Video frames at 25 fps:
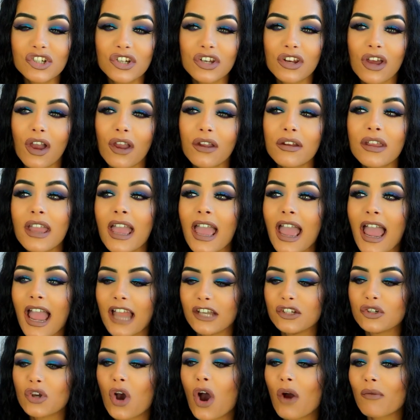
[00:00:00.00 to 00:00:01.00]
you know,
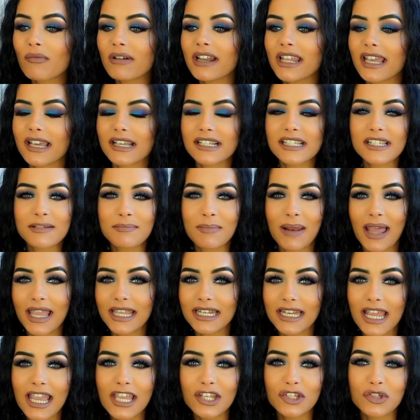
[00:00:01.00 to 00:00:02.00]
and you can't really
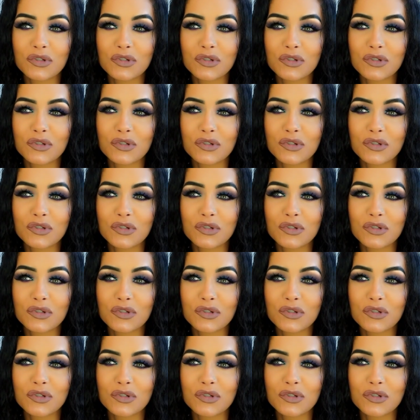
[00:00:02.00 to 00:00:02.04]
explain it.